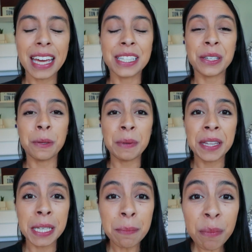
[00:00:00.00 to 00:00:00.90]
is going to
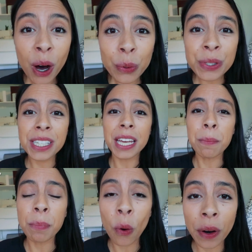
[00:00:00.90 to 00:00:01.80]
be the most
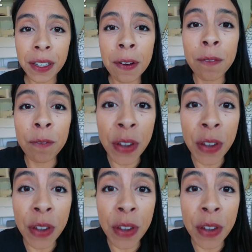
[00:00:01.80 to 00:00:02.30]
important